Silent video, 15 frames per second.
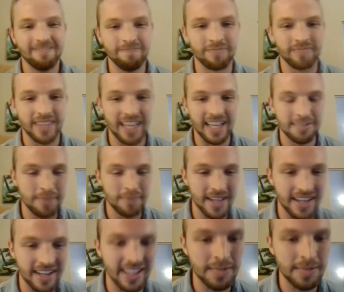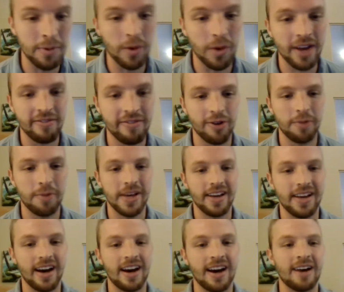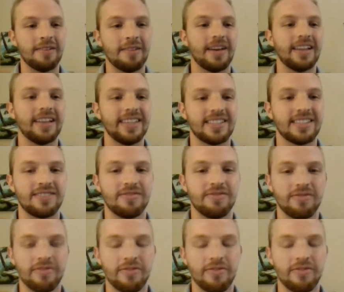it's been working for me at least